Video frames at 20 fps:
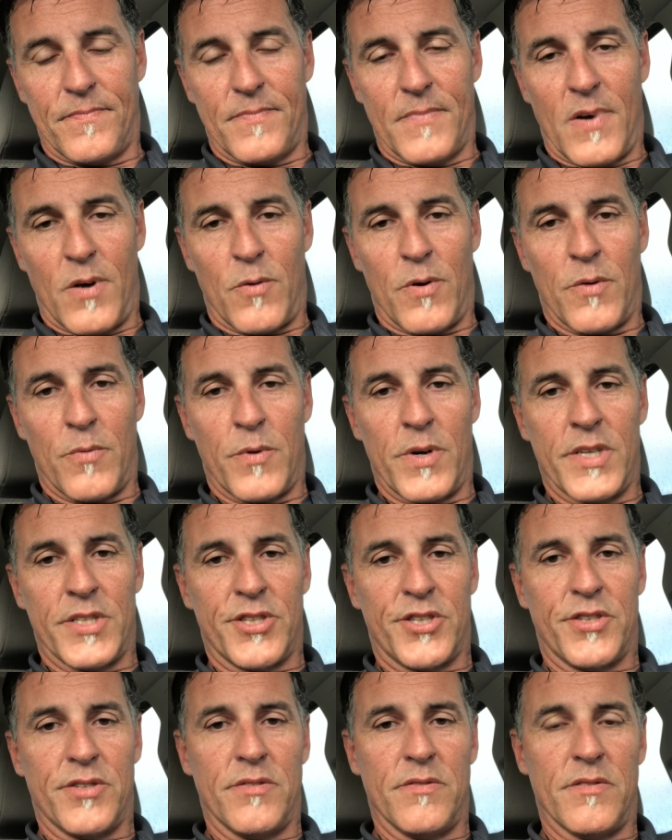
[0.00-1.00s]
I want to
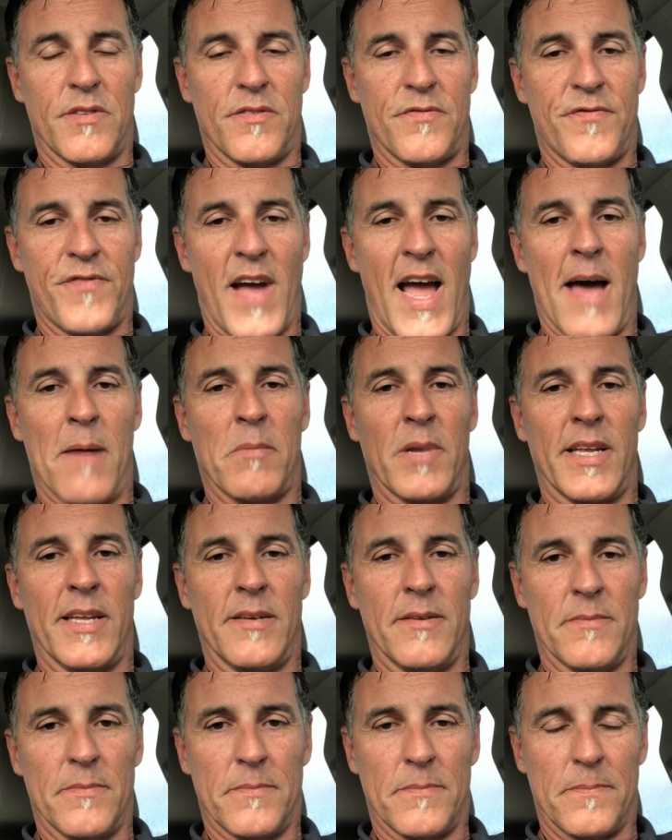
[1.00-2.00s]
wish the
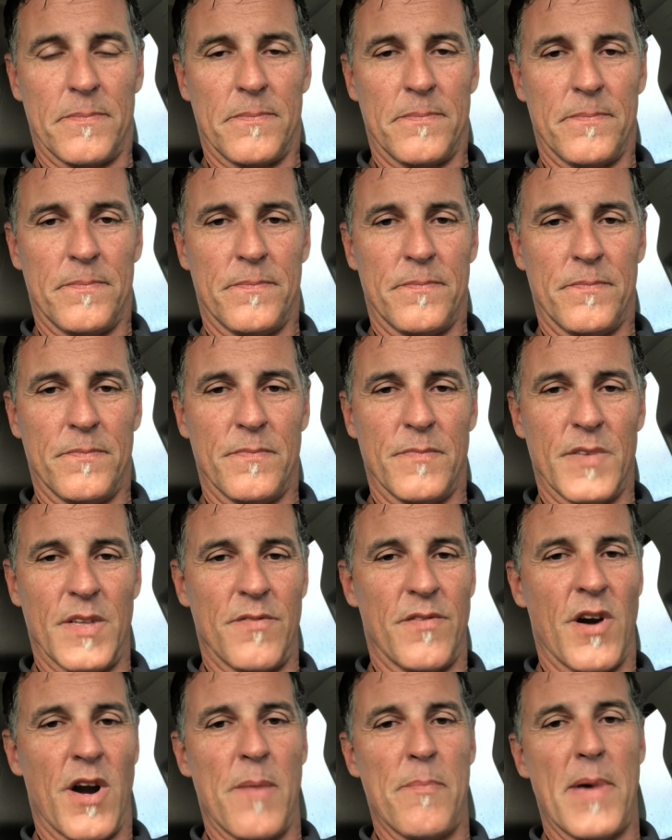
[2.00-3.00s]
family the
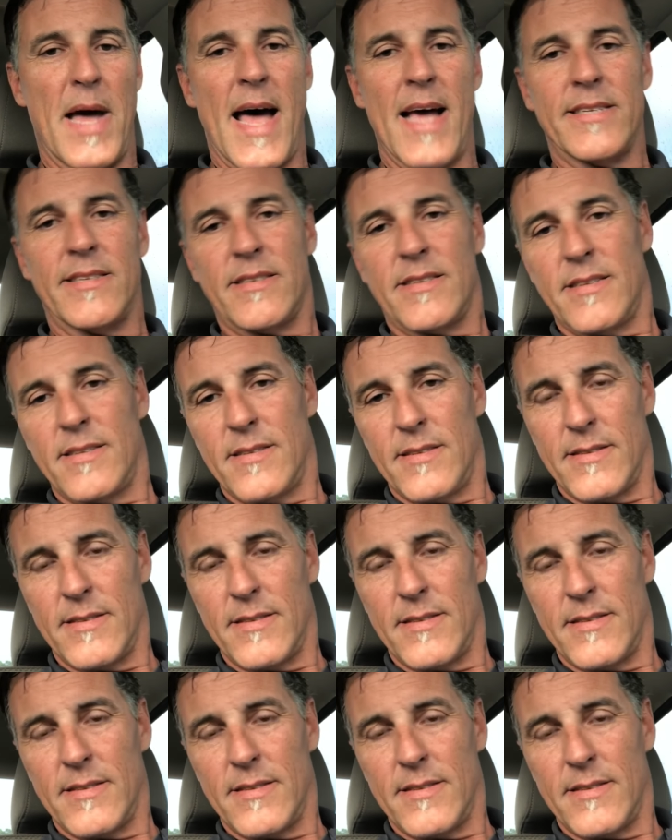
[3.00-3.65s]
very best,